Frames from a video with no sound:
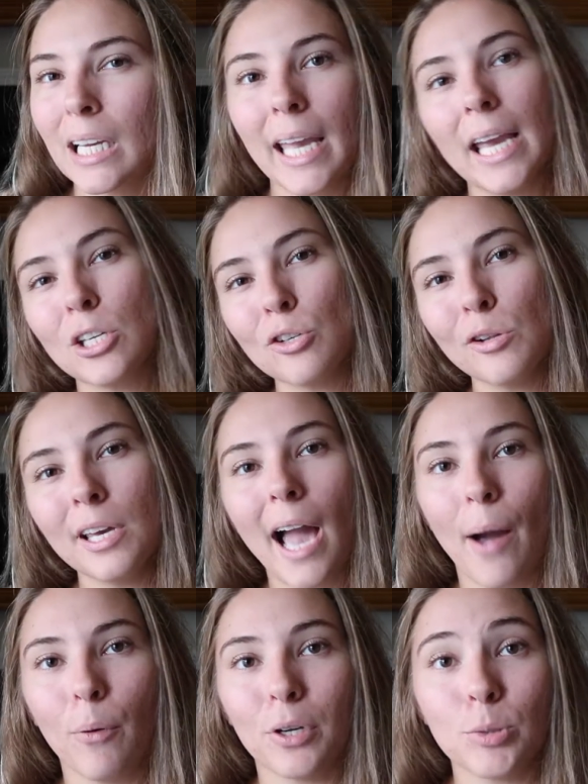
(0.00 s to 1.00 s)
Occasionally
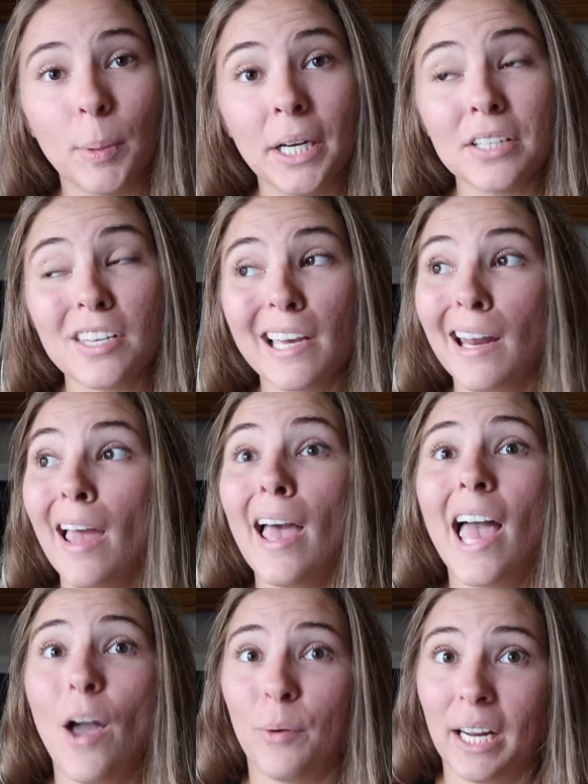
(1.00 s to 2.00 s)
I will experience it,
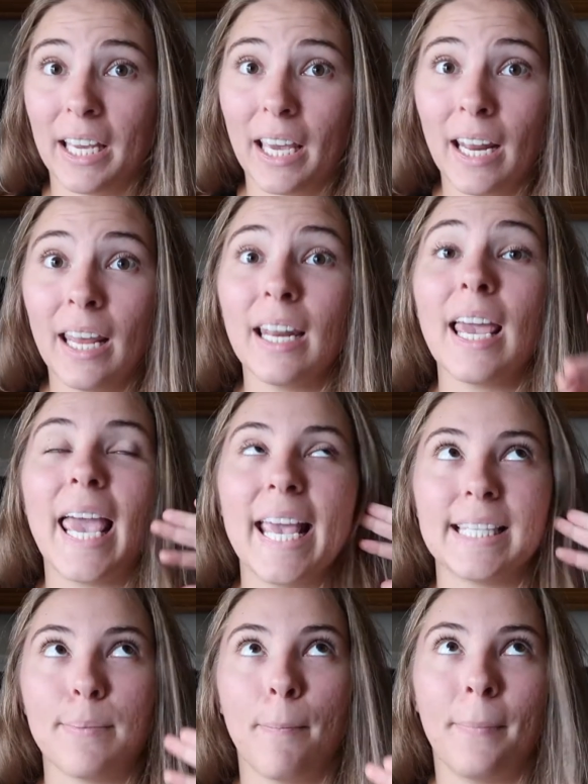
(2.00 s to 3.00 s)
and when I get it,
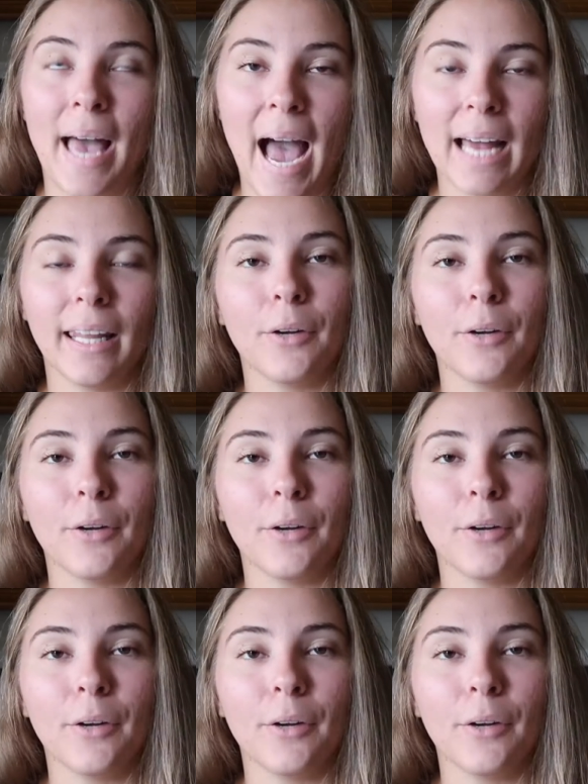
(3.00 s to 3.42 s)
it's bad.